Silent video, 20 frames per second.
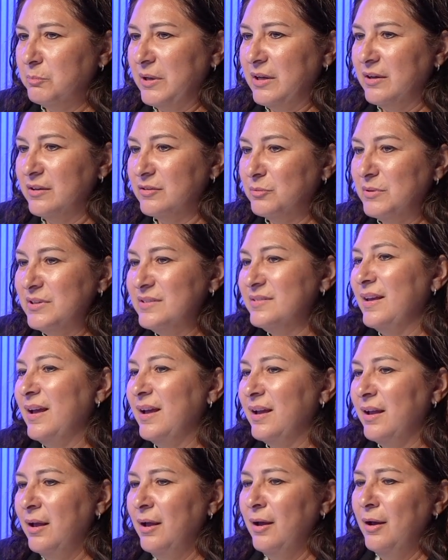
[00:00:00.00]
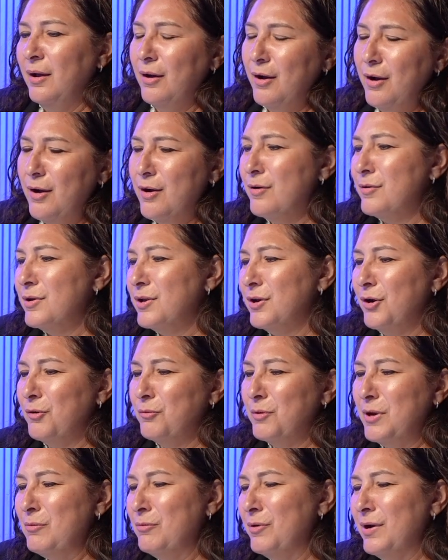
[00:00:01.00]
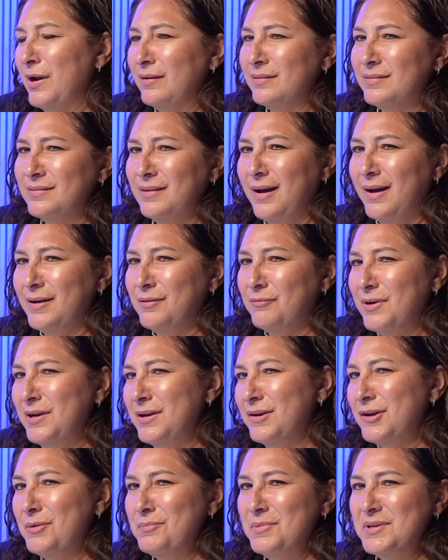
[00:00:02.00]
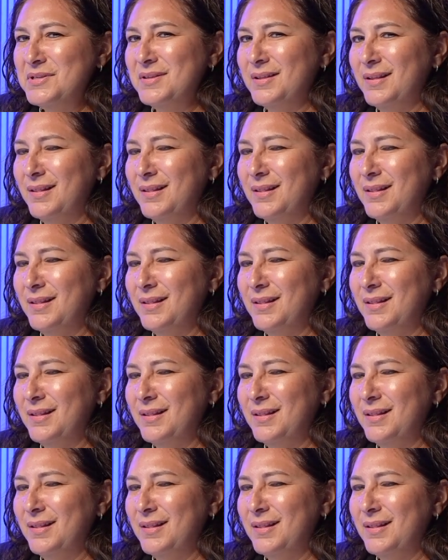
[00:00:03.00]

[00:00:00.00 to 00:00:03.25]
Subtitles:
Because we say, oh, we went outside and we didn't come into